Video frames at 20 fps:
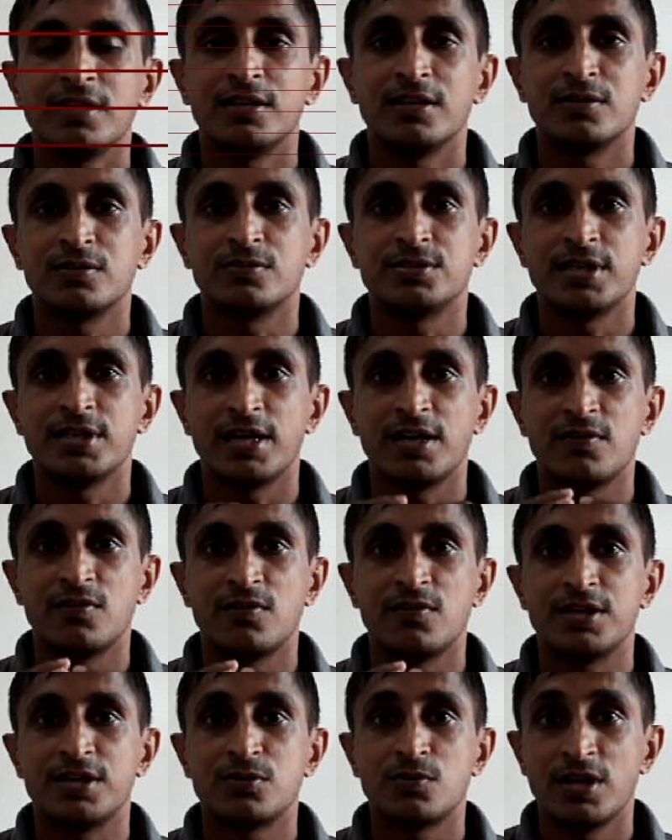welcome to
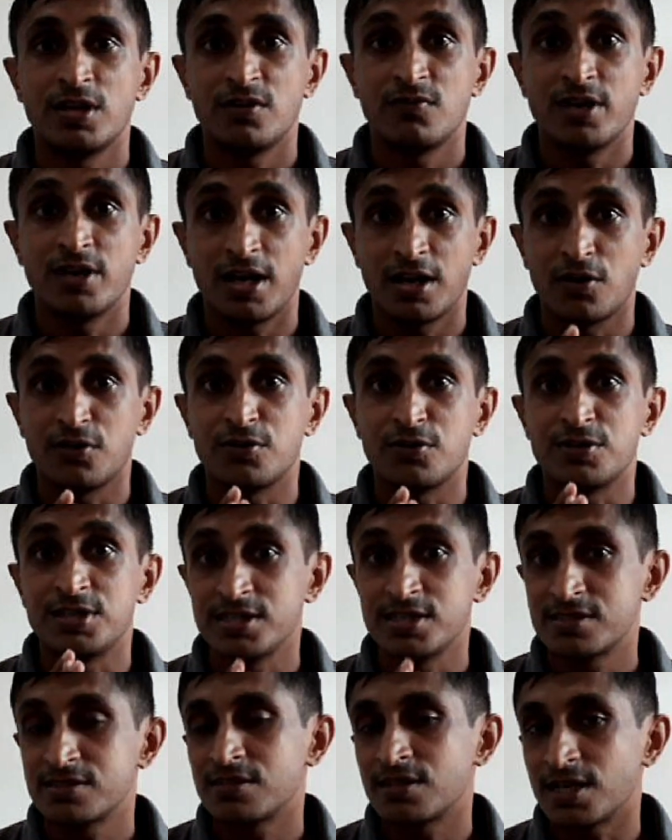everyone today we are going to
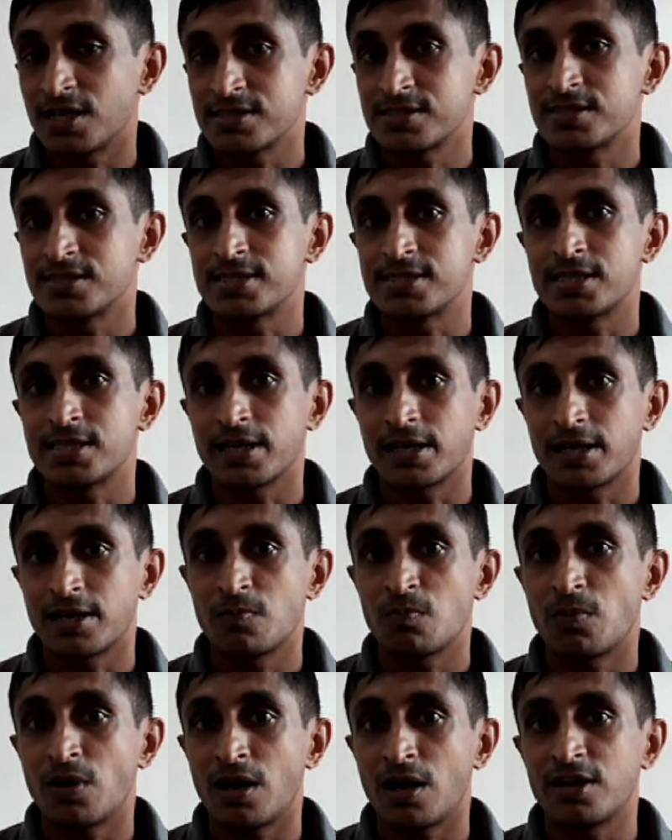discuss the
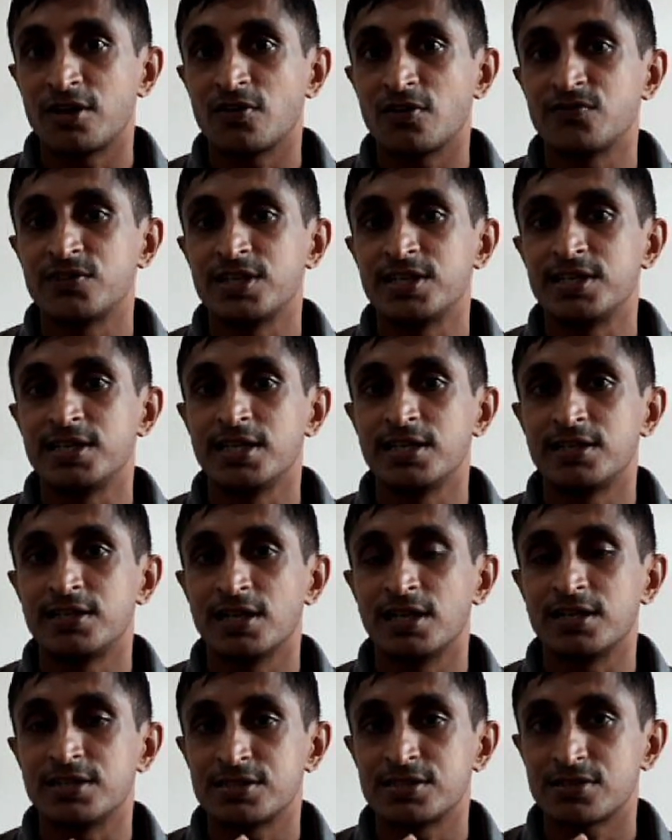second part of the
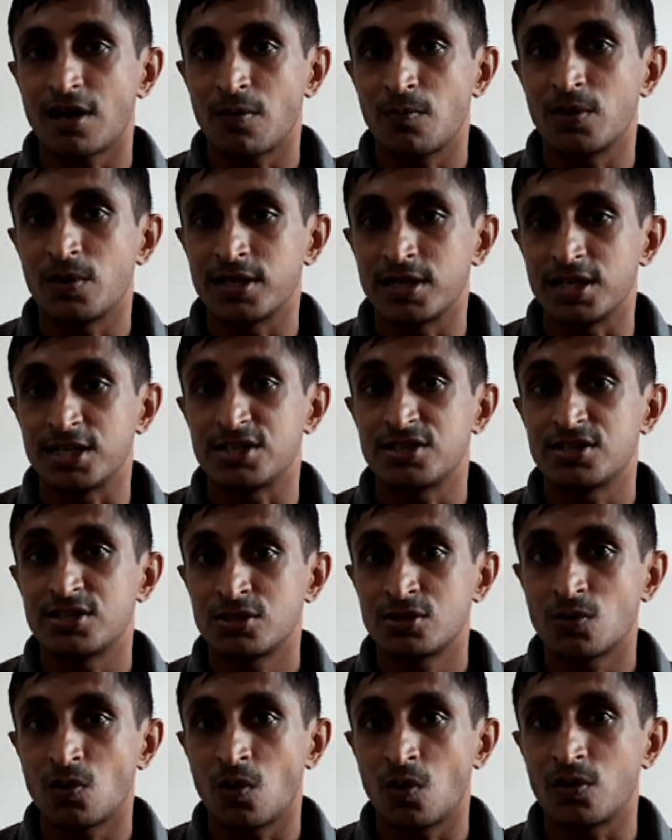detailed summary
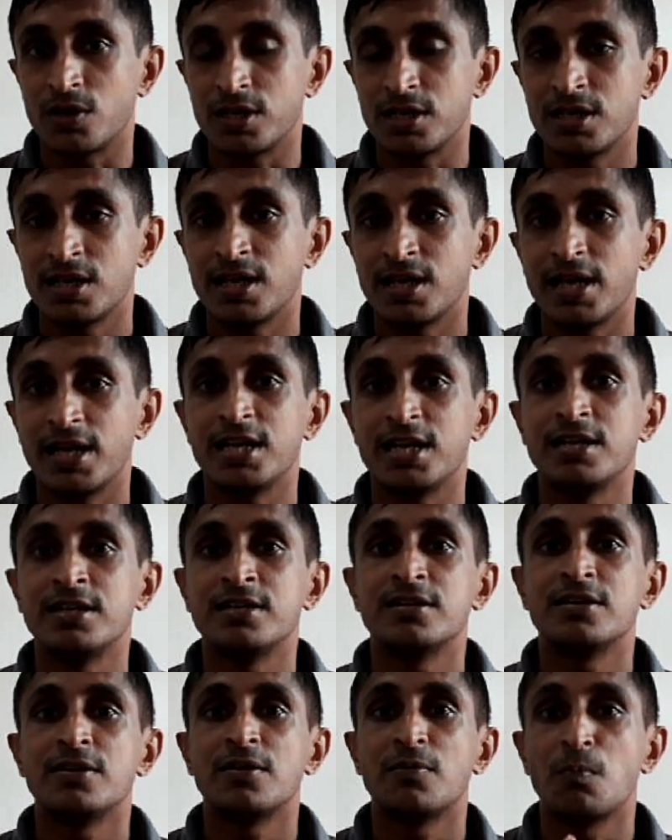Tony
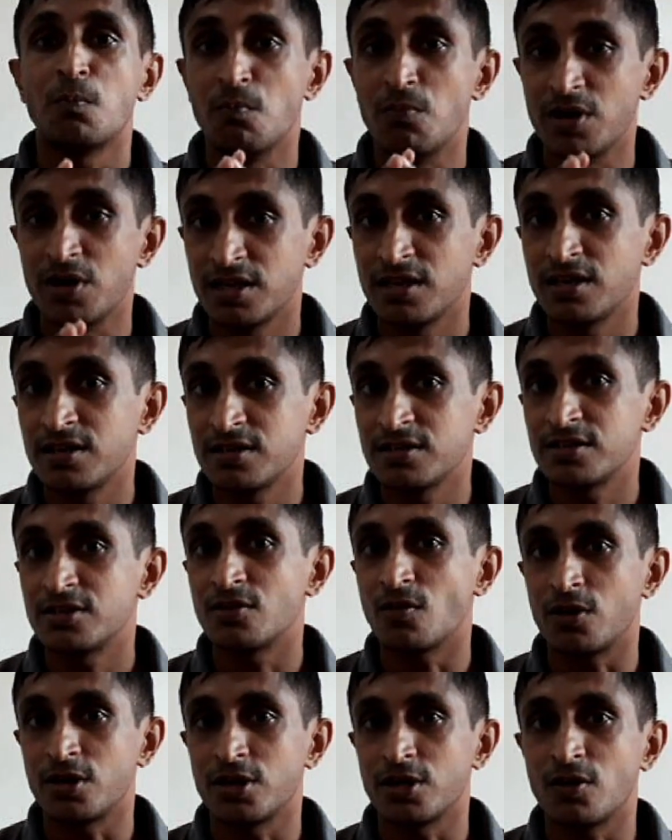in bringing
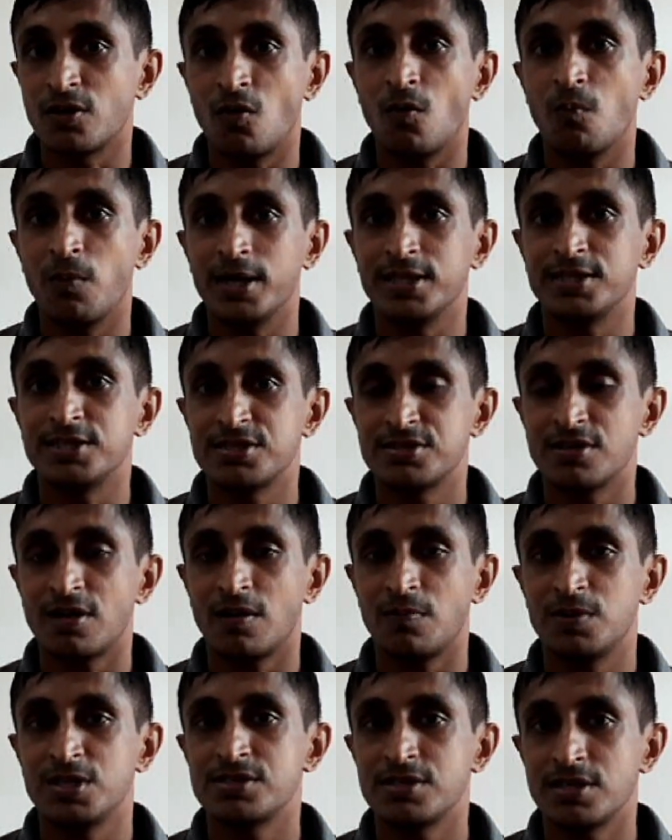Tony home by Tissa
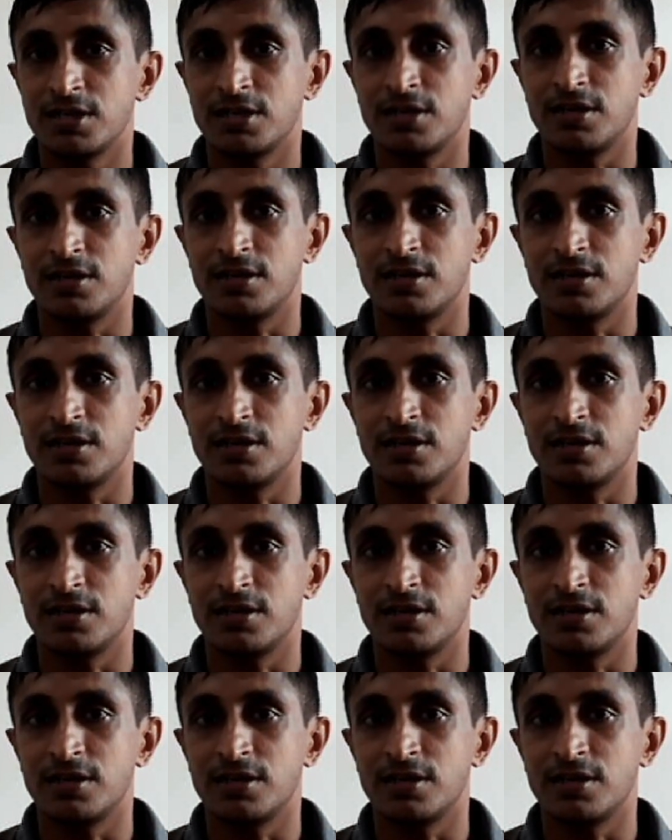Abeysekara